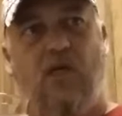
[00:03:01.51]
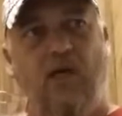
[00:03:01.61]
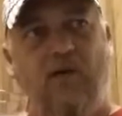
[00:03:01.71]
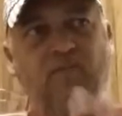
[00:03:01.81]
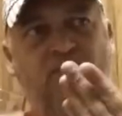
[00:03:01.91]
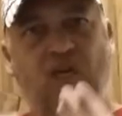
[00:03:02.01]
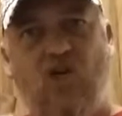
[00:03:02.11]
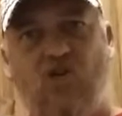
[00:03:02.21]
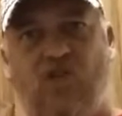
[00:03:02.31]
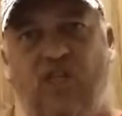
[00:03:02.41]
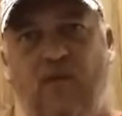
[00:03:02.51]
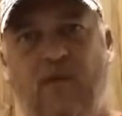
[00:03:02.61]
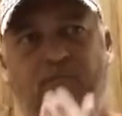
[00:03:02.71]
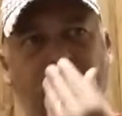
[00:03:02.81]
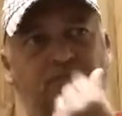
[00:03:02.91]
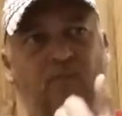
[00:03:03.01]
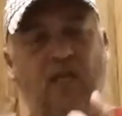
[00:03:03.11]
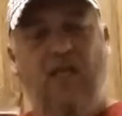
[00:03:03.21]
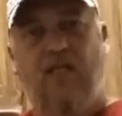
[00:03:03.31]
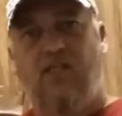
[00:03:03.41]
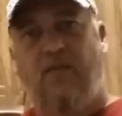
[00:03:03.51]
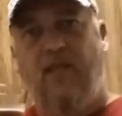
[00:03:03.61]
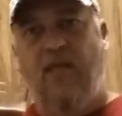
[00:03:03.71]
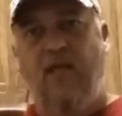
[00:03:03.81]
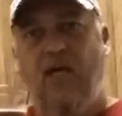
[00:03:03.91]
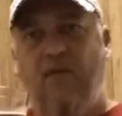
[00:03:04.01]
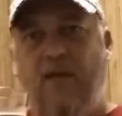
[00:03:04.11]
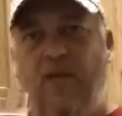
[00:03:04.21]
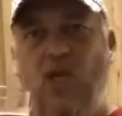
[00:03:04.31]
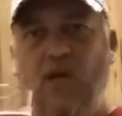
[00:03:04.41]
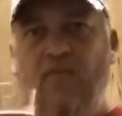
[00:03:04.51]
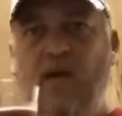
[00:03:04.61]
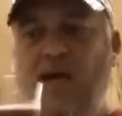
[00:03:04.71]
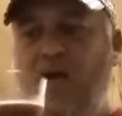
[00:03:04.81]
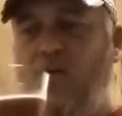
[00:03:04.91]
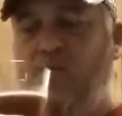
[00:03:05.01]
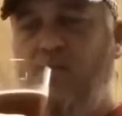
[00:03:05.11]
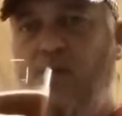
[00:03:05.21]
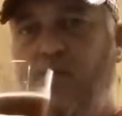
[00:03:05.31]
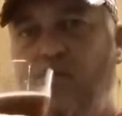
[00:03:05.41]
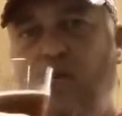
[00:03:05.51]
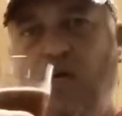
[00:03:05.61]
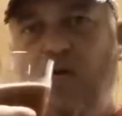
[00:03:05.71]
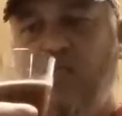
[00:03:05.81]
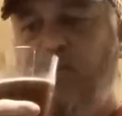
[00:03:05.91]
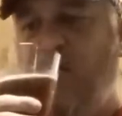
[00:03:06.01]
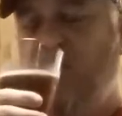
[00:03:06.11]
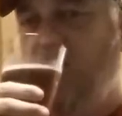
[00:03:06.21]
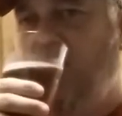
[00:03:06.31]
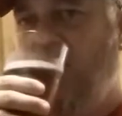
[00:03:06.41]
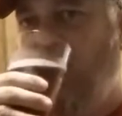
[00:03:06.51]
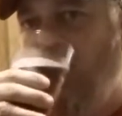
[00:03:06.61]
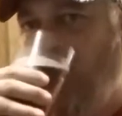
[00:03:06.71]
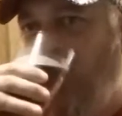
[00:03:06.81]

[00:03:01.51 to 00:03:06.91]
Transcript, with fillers: uh, you get the cinnamon, you get some of the uh, maybe nutmeg or some other uh, spices in there.